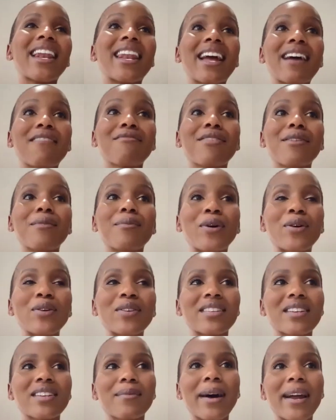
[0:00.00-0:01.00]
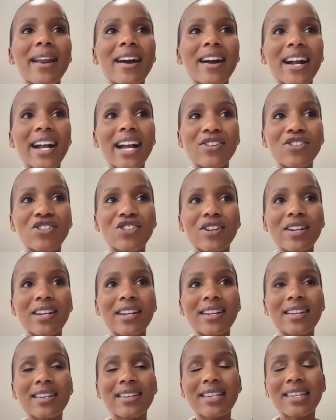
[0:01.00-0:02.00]
I love the most about our country
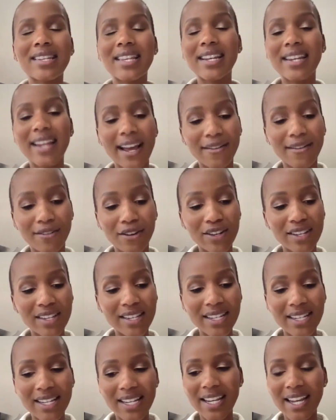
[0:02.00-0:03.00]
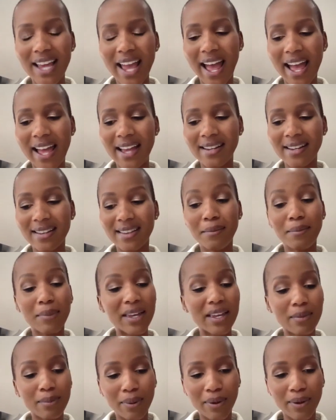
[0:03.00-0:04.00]
is the diversity and the
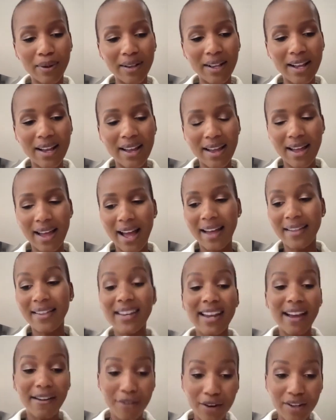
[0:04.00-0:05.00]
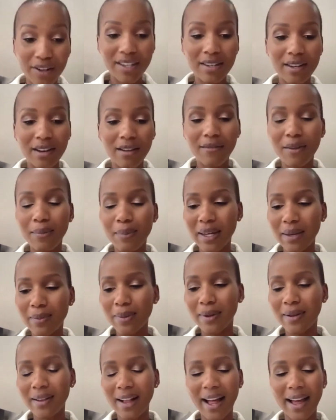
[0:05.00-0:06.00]
people, the diversity of the
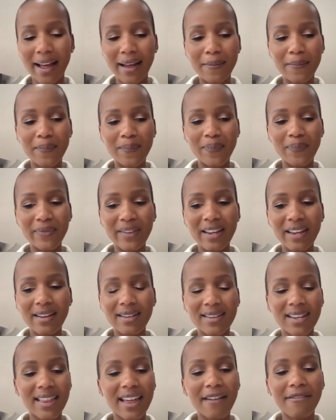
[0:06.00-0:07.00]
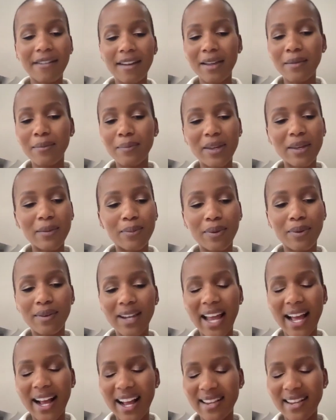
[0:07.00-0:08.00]
people. South African people,
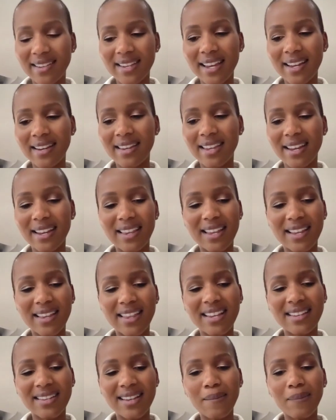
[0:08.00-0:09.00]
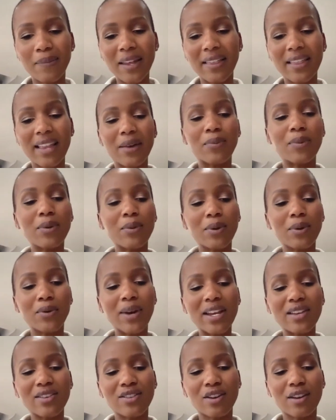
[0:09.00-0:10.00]
like I said, they're something that we were
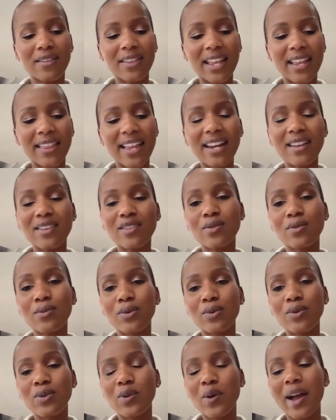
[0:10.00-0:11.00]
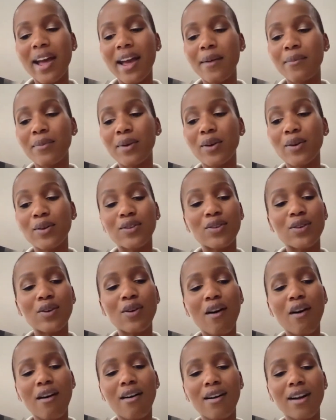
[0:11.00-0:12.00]
raised on, and it is Ubuntu, I am because you
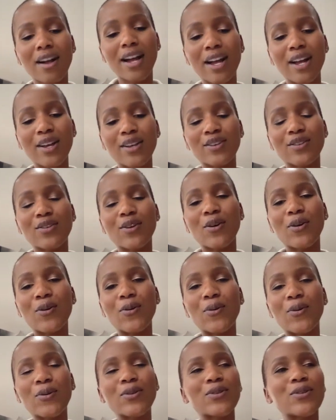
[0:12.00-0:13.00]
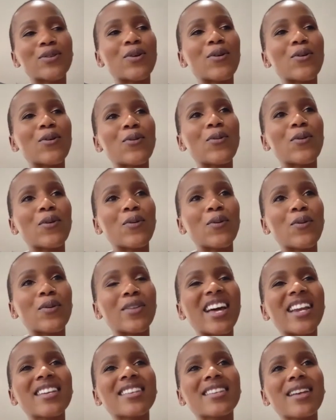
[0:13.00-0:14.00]
are. So
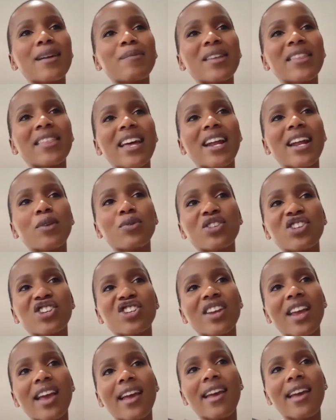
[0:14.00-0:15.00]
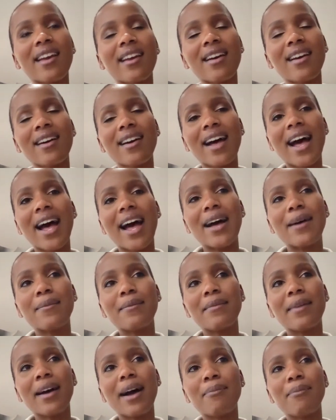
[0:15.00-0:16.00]
that is something that I will share
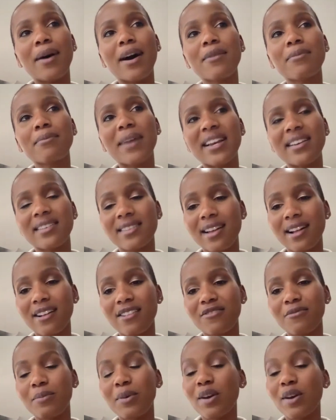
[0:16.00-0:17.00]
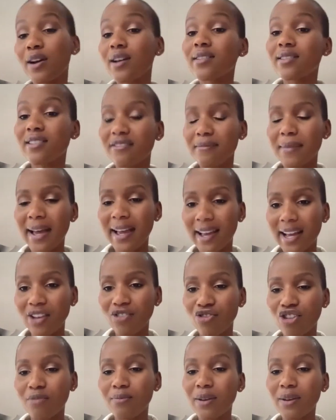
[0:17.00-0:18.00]
about myself because of my
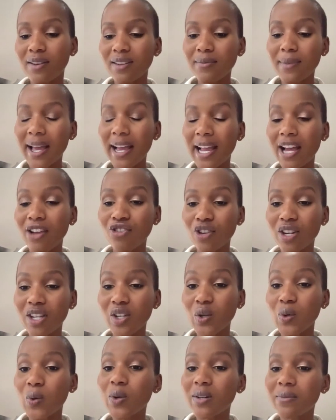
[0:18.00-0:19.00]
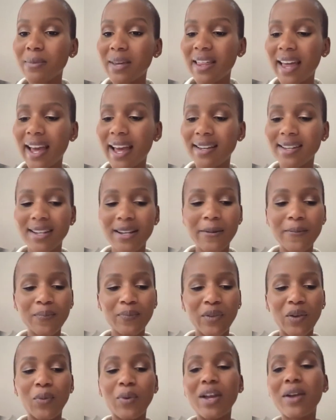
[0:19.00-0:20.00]
country, because my country has taught me that
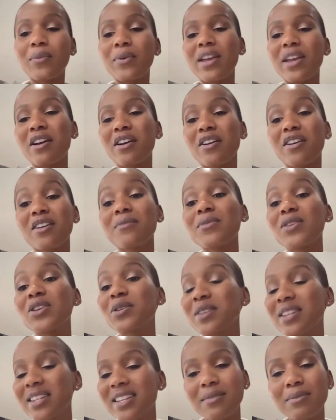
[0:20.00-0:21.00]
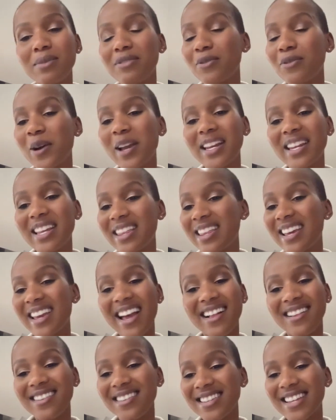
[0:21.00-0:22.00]
where we are a community before anything
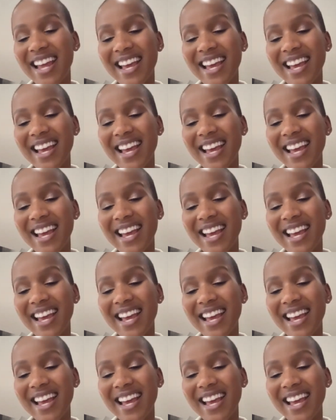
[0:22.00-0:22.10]
else.